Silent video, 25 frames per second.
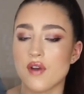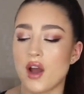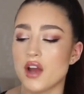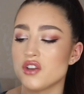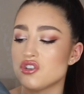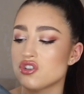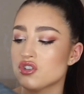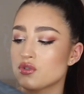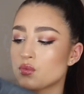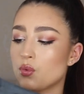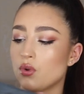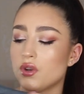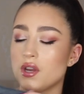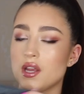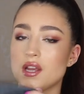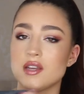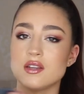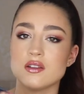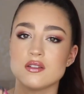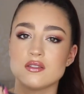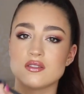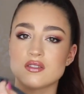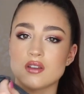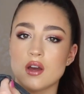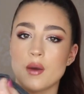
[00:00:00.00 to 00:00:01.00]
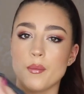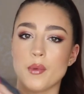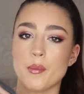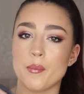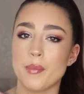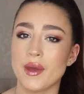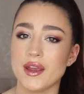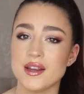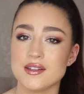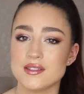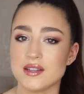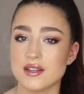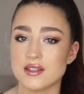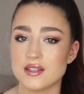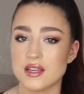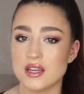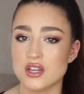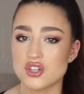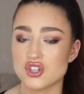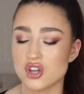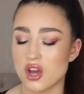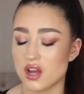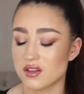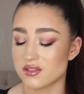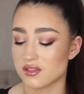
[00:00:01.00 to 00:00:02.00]
I just wanted some basic
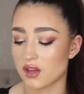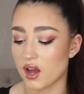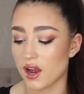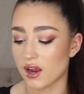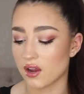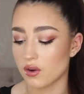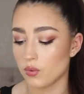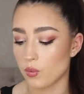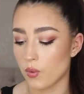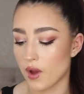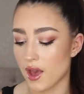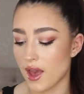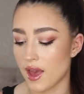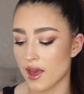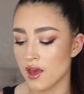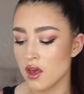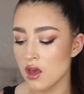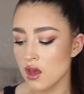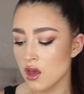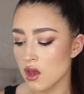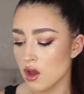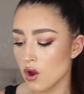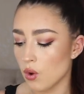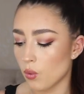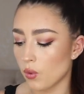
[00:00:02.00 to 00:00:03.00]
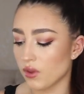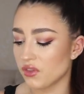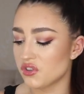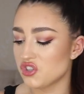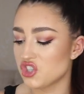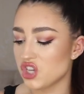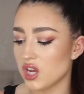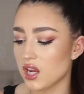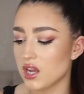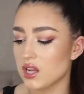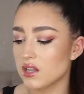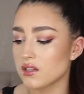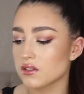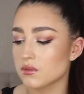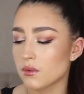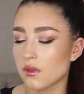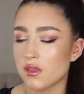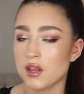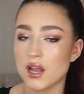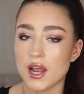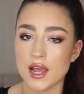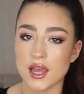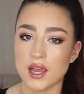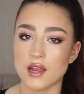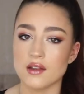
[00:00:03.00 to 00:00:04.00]
t-shirts that I could wear with jeans,
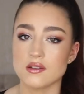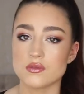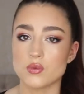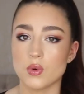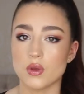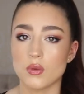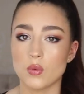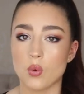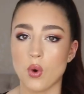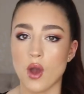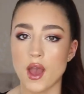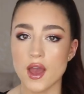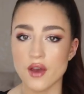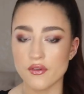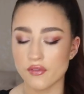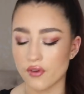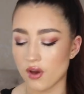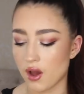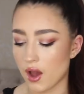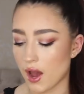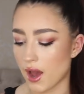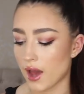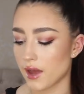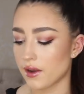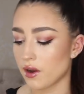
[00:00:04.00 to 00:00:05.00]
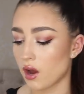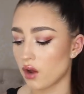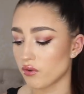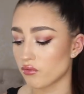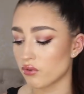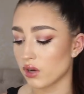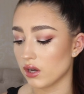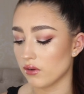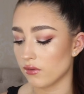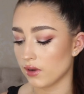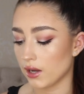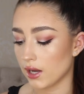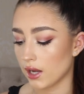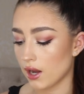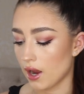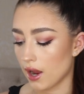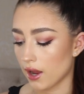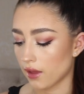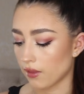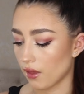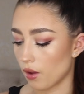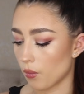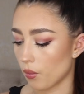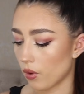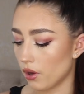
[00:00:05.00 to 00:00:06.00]
with leggings, with whatever, and I really, really
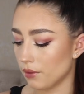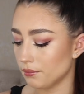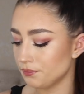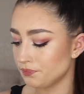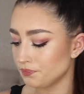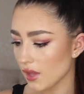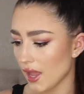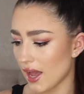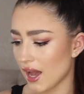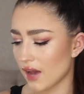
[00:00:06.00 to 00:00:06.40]
like that one.